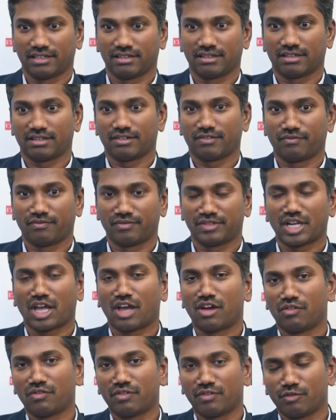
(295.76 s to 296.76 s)
uh,
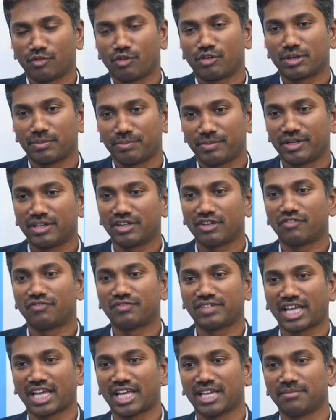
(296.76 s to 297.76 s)
now over a period
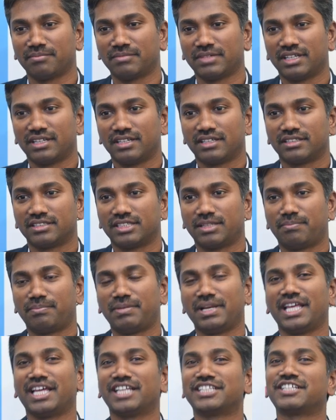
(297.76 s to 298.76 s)
of time, the
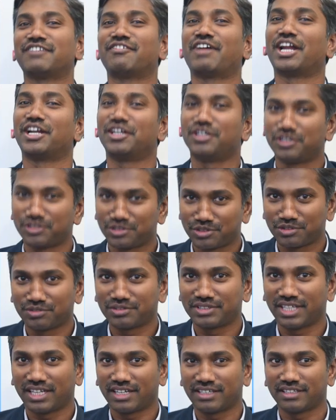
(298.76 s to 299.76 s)
players have
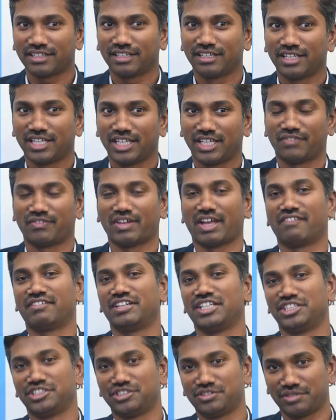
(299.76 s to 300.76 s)
understood that if I have
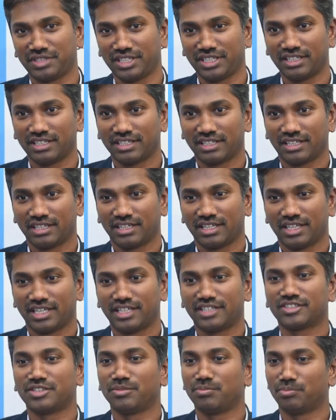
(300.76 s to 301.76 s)
an injury, it is